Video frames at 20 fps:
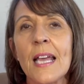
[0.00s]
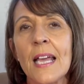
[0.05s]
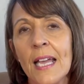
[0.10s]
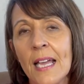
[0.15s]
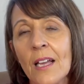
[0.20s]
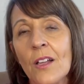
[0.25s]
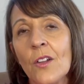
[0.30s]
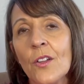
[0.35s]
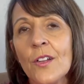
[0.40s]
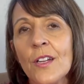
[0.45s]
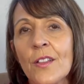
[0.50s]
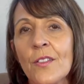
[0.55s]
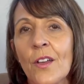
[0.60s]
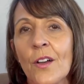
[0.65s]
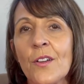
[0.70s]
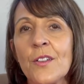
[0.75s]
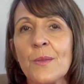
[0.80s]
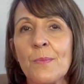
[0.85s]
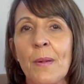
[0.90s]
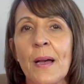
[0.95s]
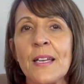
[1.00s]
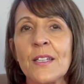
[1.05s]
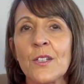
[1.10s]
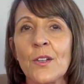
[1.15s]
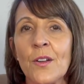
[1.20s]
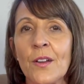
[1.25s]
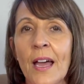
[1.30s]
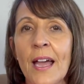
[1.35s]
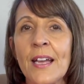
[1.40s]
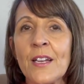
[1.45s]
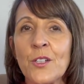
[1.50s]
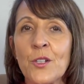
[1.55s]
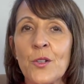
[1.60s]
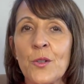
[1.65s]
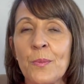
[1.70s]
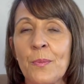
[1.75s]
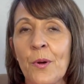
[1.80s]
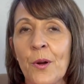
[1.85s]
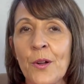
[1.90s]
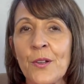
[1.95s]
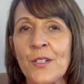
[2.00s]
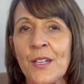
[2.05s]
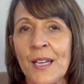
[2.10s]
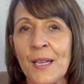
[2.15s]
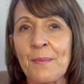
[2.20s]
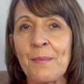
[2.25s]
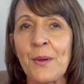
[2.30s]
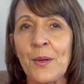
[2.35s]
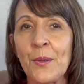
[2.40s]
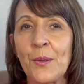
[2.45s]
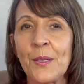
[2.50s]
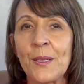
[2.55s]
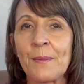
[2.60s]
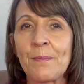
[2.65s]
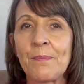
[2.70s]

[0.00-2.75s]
including those based on A2 protein milk.